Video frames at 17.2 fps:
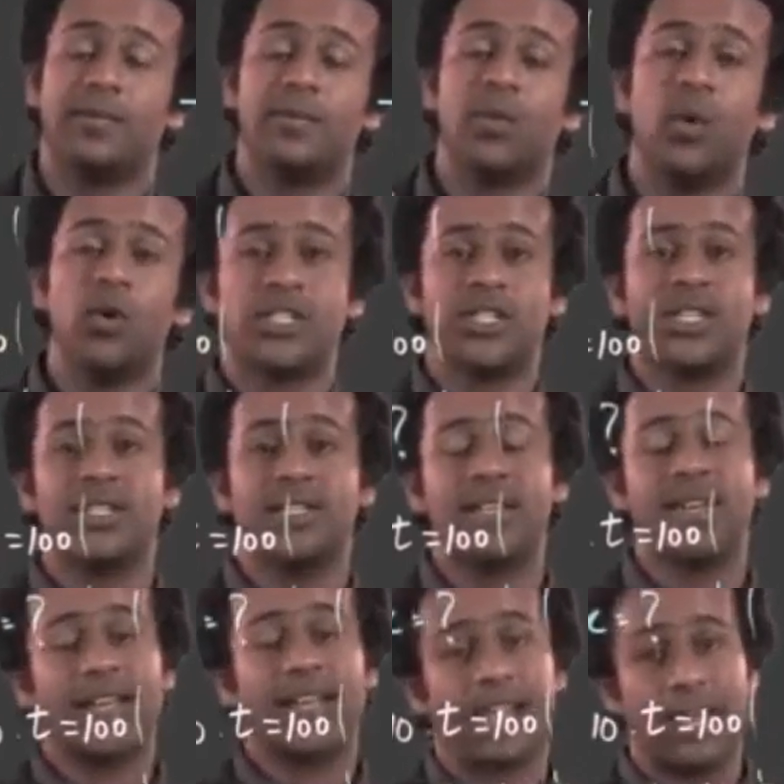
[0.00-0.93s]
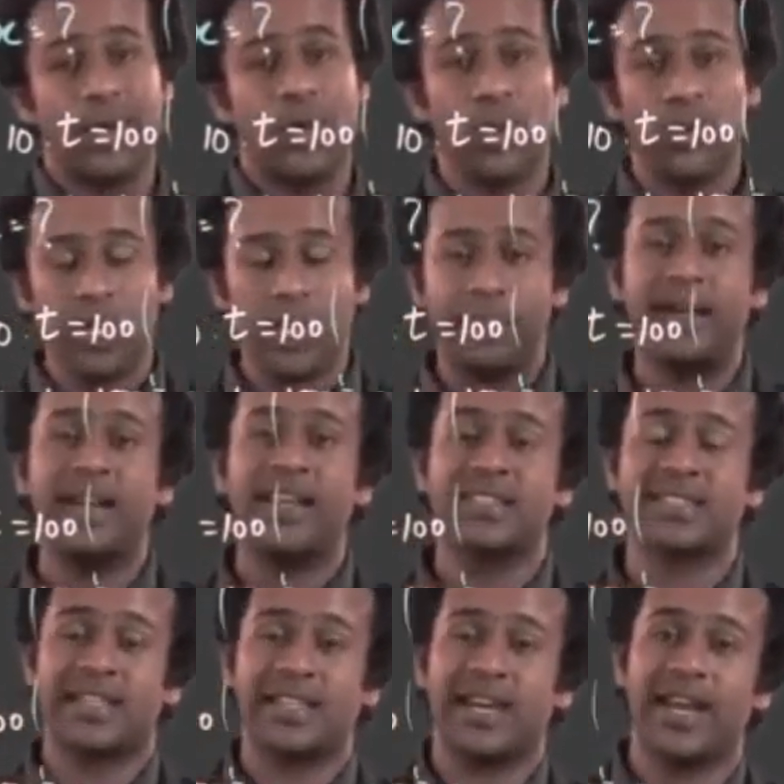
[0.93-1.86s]
motion can only be
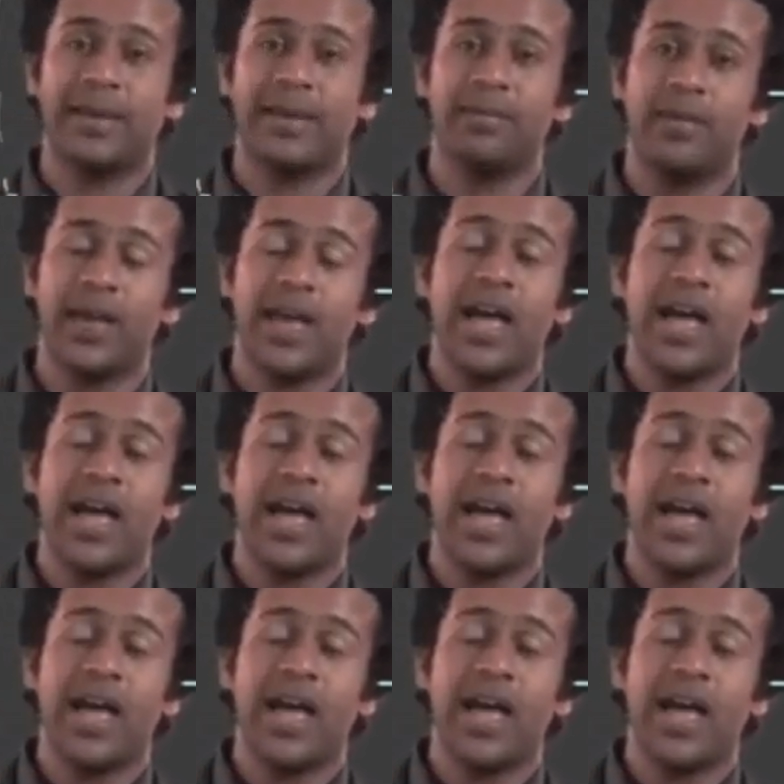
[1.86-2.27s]
described